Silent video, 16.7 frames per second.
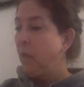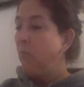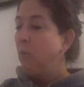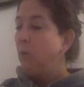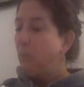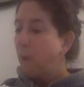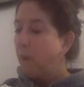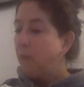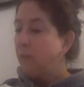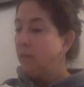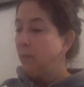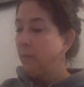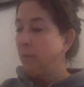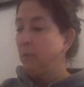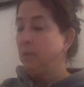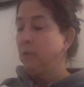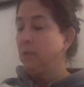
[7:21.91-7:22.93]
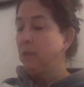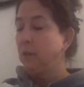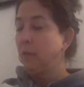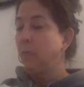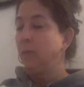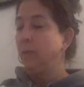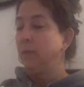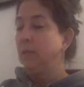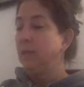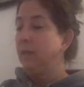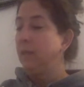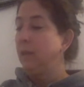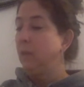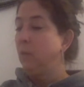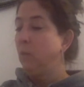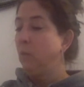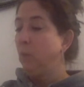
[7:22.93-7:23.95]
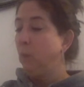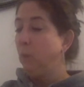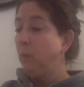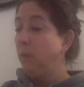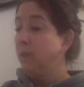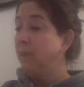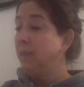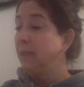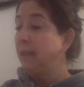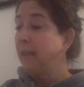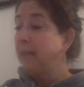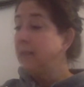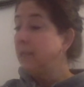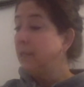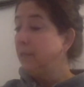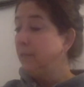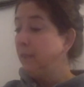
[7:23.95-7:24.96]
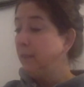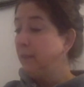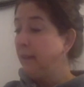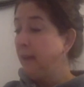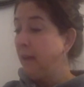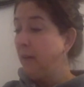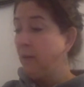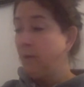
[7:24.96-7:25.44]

We want Zuckerman to think Wilbur is nicely filled out,